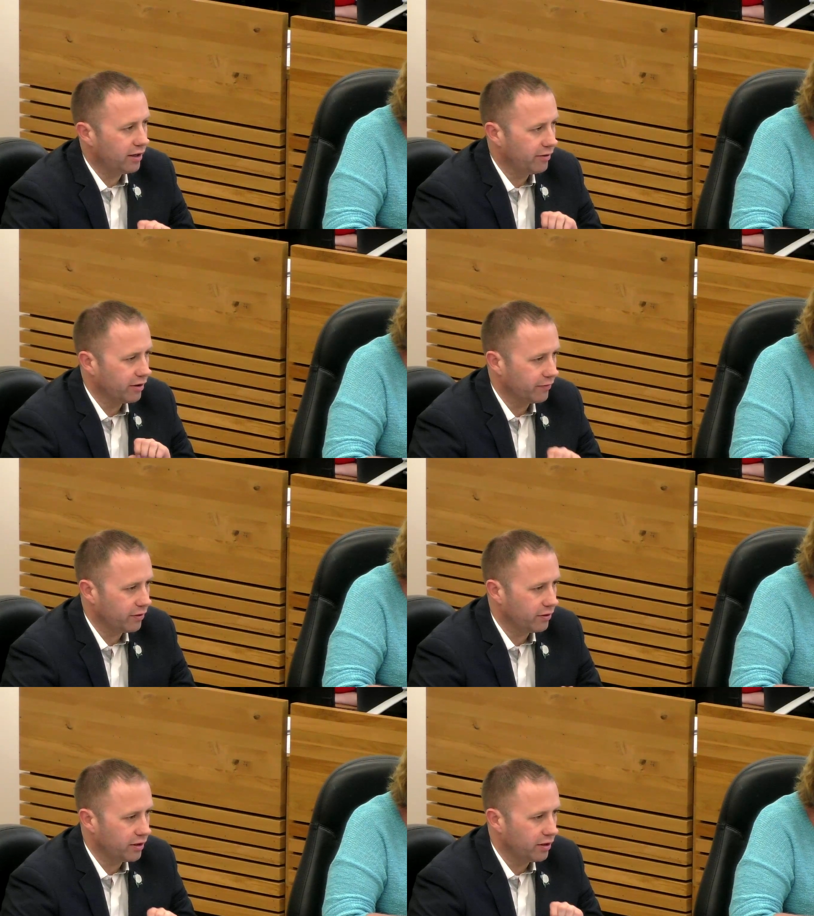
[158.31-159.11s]
and
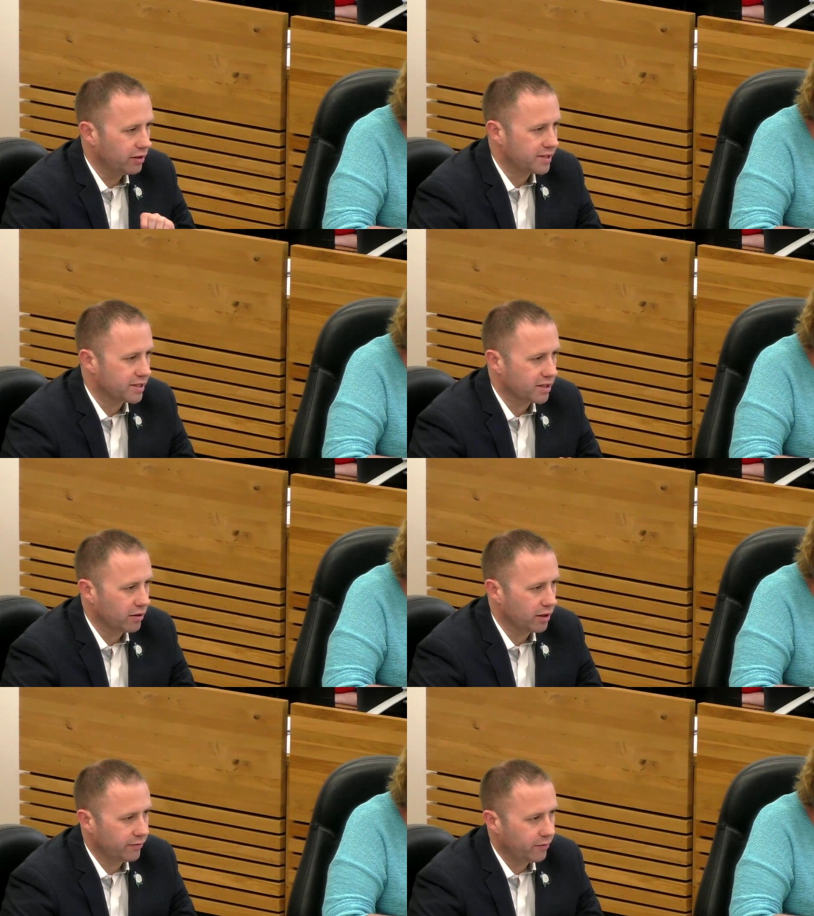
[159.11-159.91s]
I think for
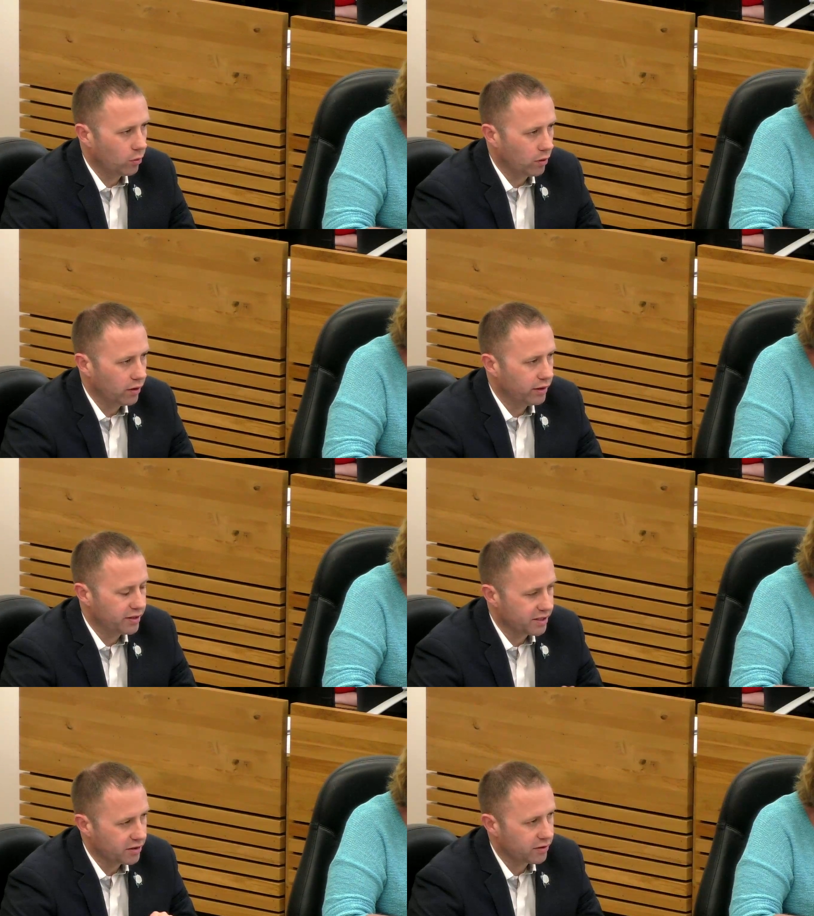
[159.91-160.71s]
lessons going
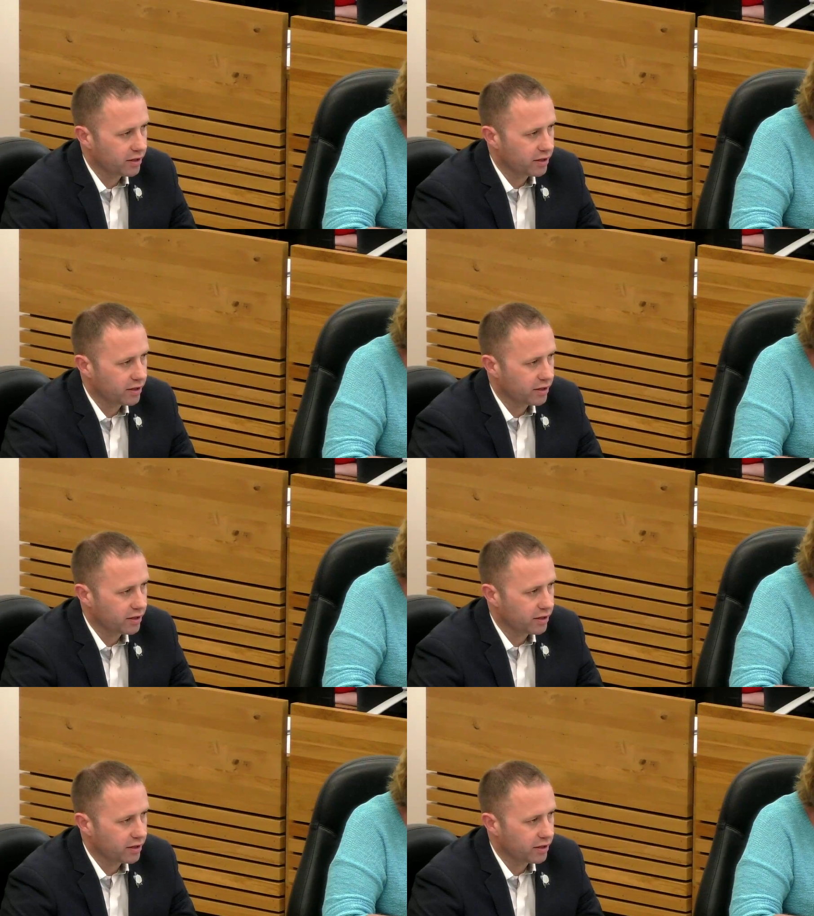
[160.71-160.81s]
forward,